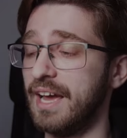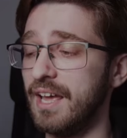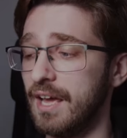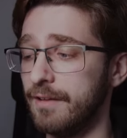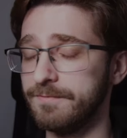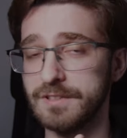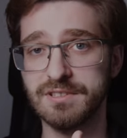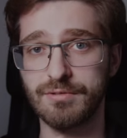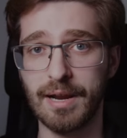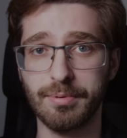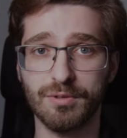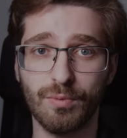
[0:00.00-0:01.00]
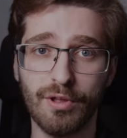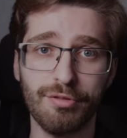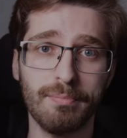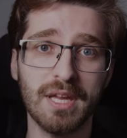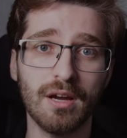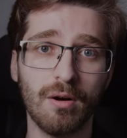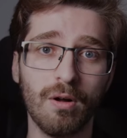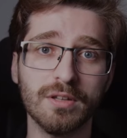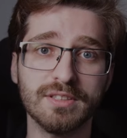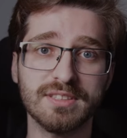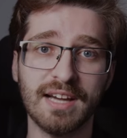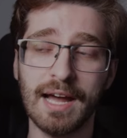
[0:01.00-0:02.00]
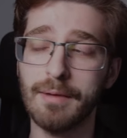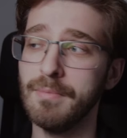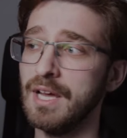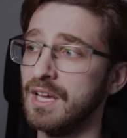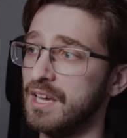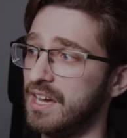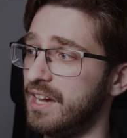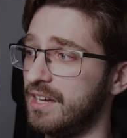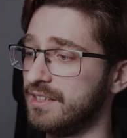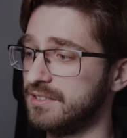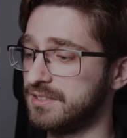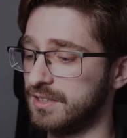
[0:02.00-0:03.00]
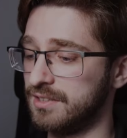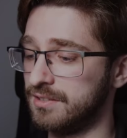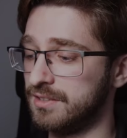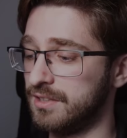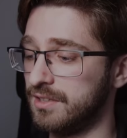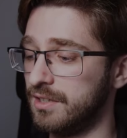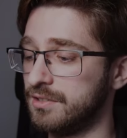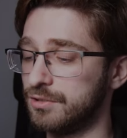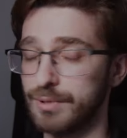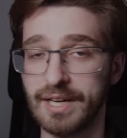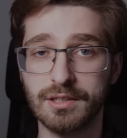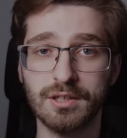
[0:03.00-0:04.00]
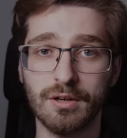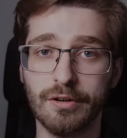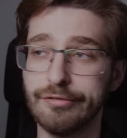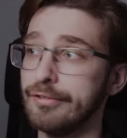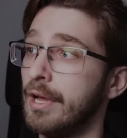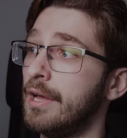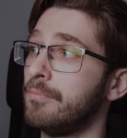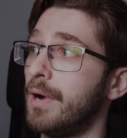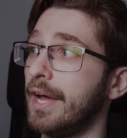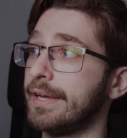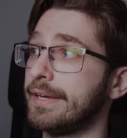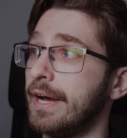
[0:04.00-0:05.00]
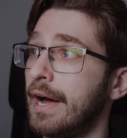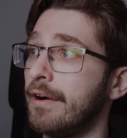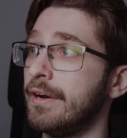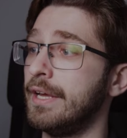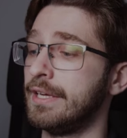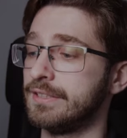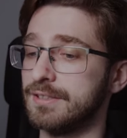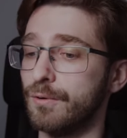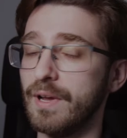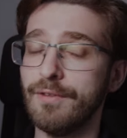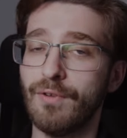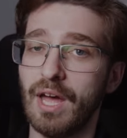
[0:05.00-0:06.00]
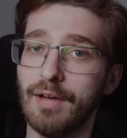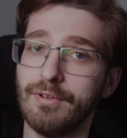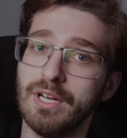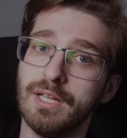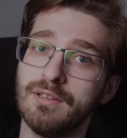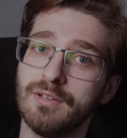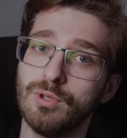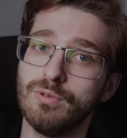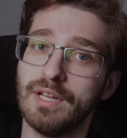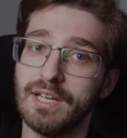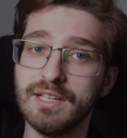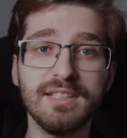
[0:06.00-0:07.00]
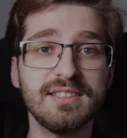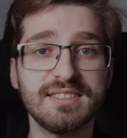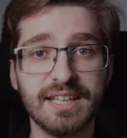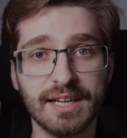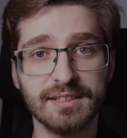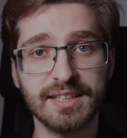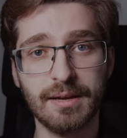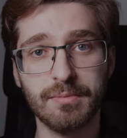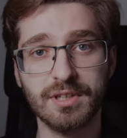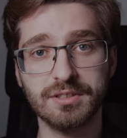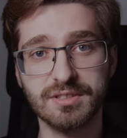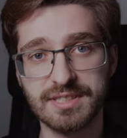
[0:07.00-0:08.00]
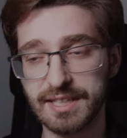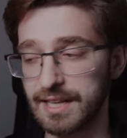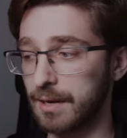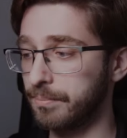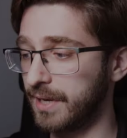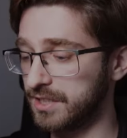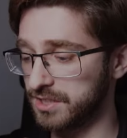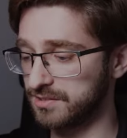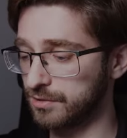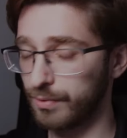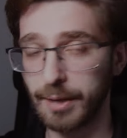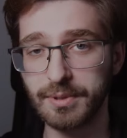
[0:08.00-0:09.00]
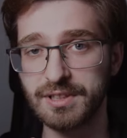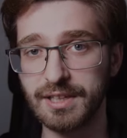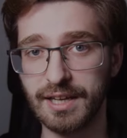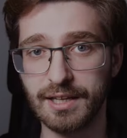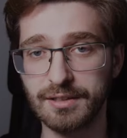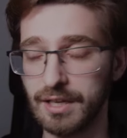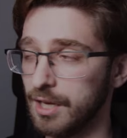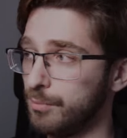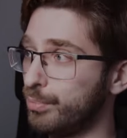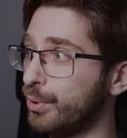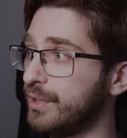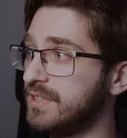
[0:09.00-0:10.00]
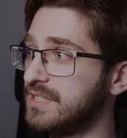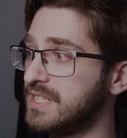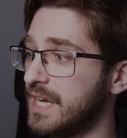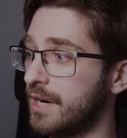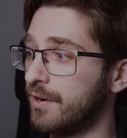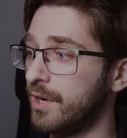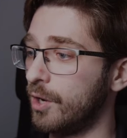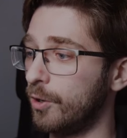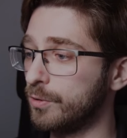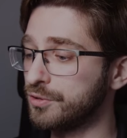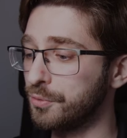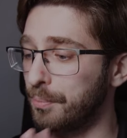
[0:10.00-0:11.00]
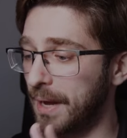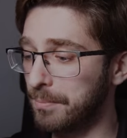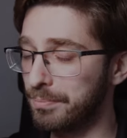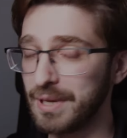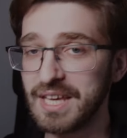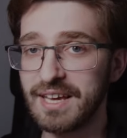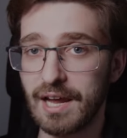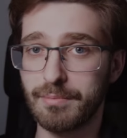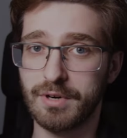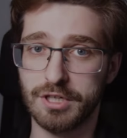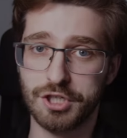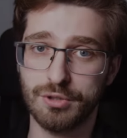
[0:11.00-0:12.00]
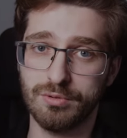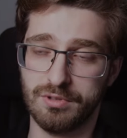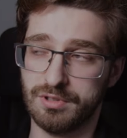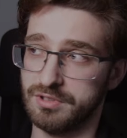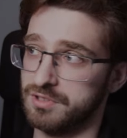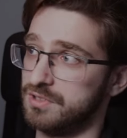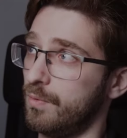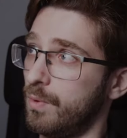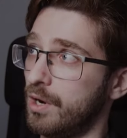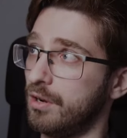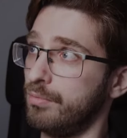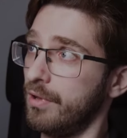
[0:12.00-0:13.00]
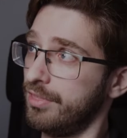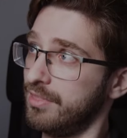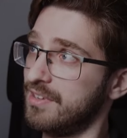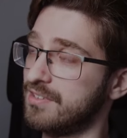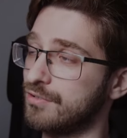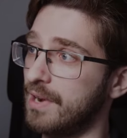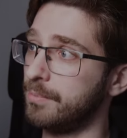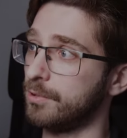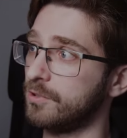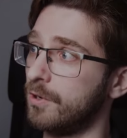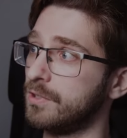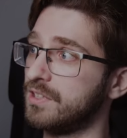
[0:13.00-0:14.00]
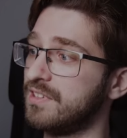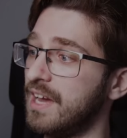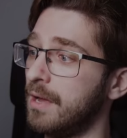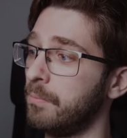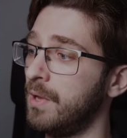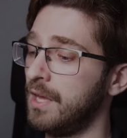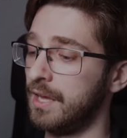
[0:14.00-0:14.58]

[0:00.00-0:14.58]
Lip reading: I have this tripod with me all the time and it's in the trunk of my car. So if I have an interview and I need a second camera to set up, I just grab it and put it there. Also, my B camera shooters work with this tripod all the time,